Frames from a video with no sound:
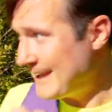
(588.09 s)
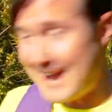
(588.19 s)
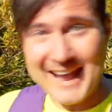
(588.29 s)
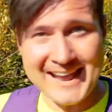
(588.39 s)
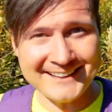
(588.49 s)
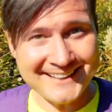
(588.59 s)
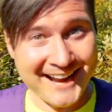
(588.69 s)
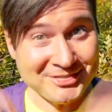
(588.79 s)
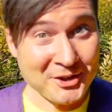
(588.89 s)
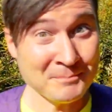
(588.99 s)
And
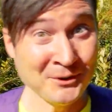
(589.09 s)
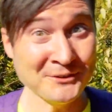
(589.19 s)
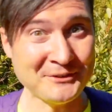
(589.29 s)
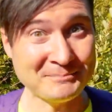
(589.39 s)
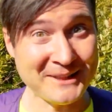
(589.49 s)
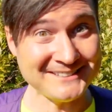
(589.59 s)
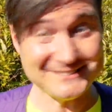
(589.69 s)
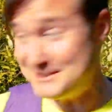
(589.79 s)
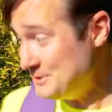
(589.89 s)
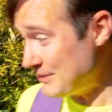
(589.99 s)
I thought a perfect place
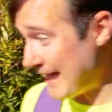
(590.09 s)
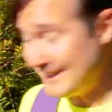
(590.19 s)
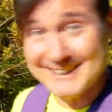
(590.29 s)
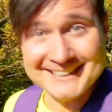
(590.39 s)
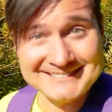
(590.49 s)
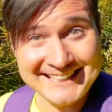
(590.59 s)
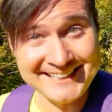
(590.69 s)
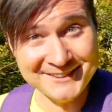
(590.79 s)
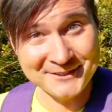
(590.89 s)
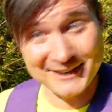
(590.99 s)
to do that is
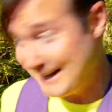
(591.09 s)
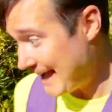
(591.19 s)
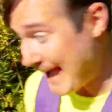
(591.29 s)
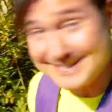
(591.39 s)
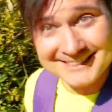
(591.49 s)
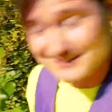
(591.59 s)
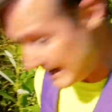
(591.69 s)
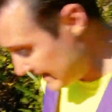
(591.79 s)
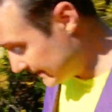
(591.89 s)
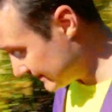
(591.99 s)
here, at the
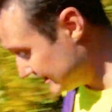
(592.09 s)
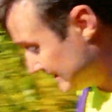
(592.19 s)
lake.